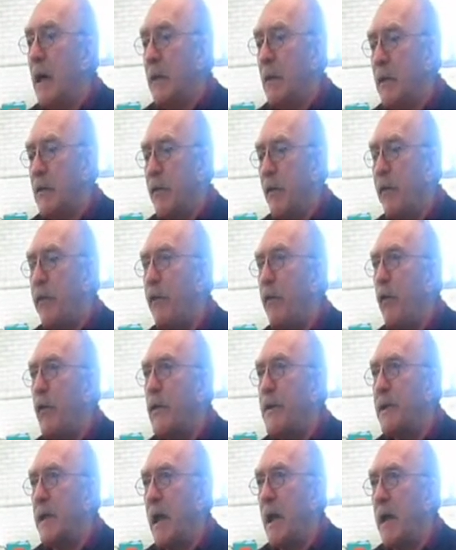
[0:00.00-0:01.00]
It was the
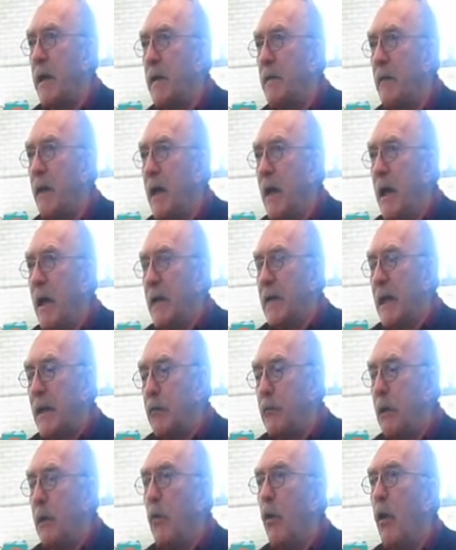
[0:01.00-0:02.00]
first time
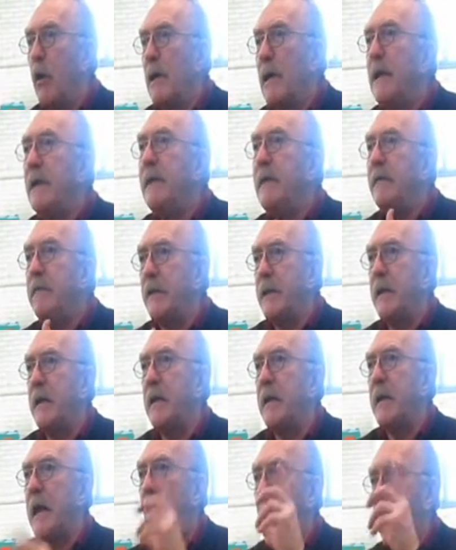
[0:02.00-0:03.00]
that we were
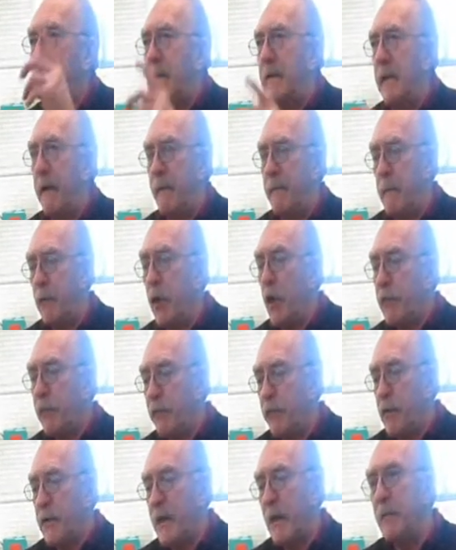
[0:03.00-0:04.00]
leaving Canada.
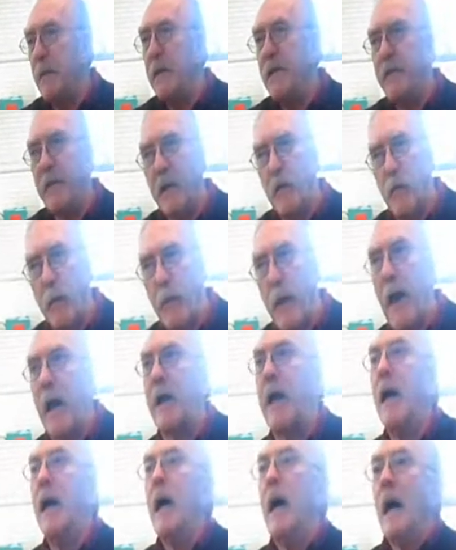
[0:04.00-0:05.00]
Not first time leaving
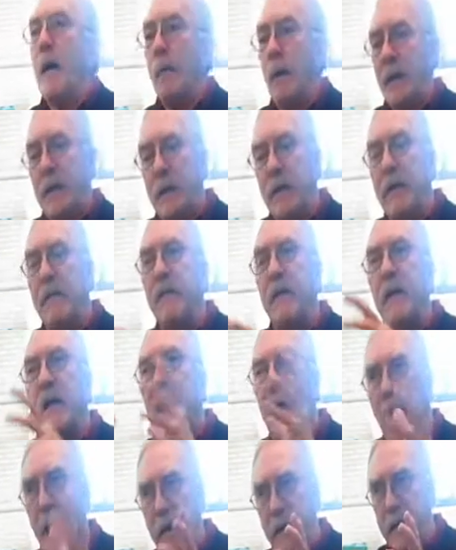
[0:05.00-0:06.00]
Quebec, but
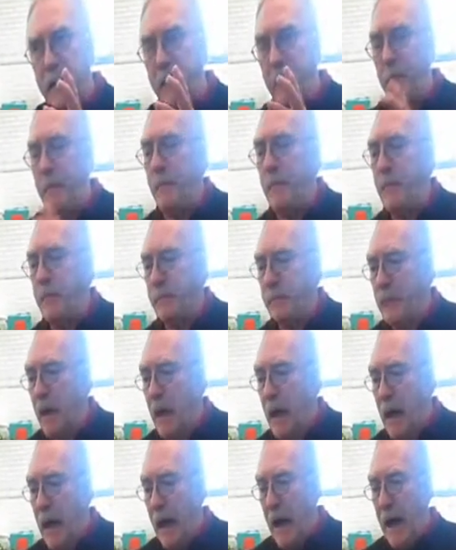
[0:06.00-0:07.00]
leaving Canada.
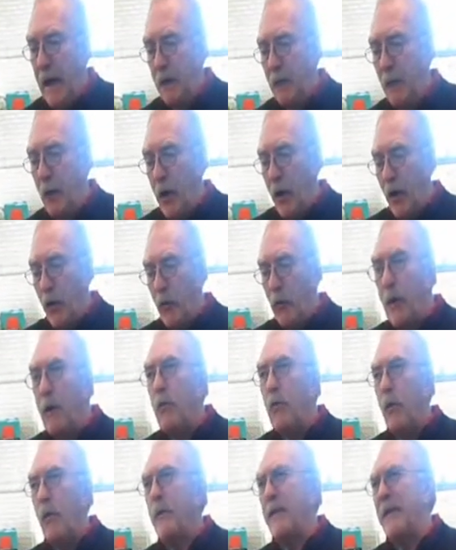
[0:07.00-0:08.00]
And
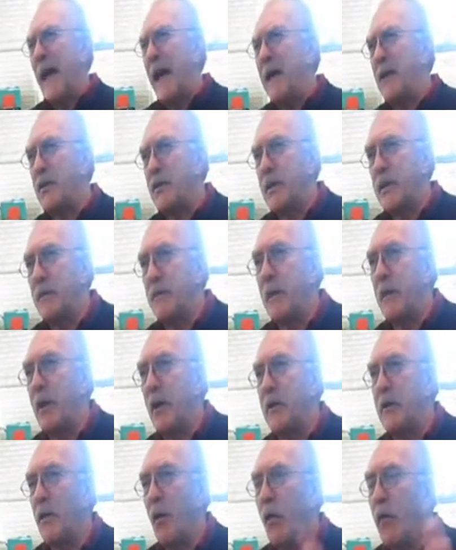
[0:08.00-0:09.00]
we were a bit anxious
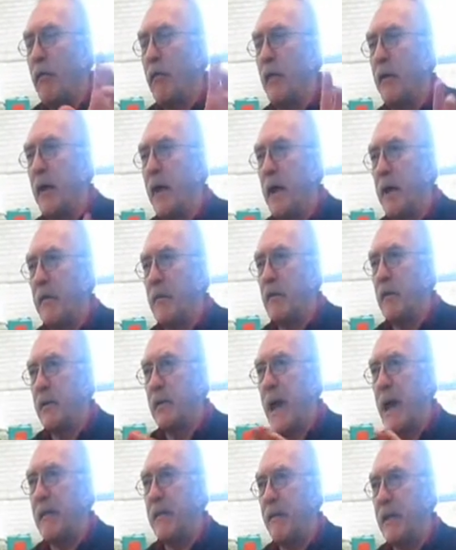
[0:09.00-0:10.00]
because over there
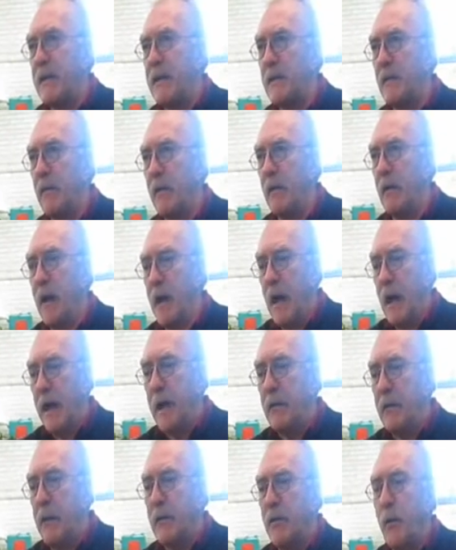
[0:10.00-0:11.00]
during that festival
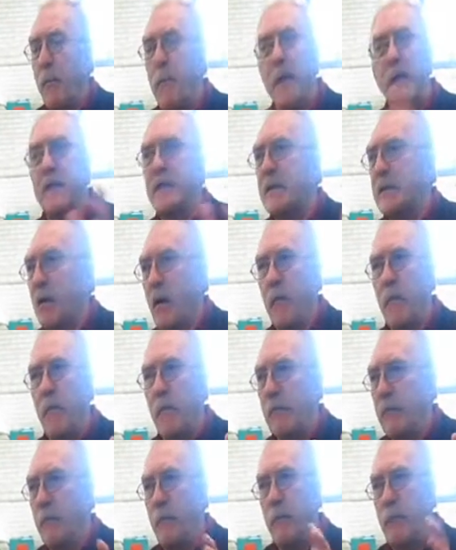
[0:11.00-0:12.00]
it was the best
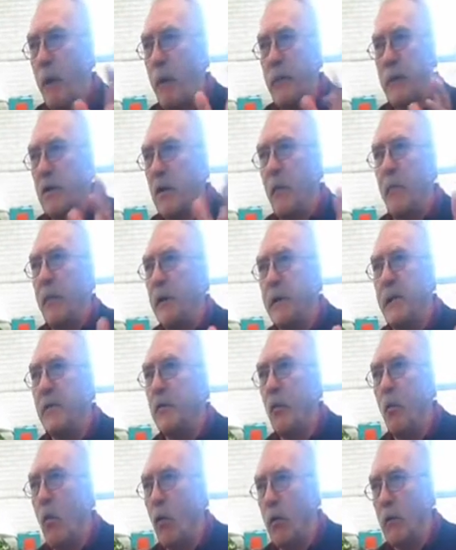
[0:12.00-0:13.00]
puppet company in
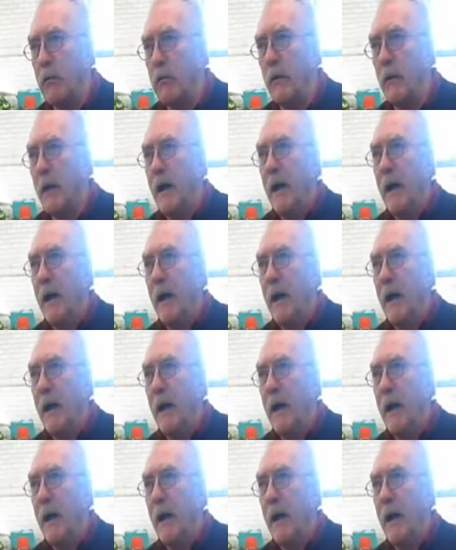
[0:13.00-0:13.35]
the world.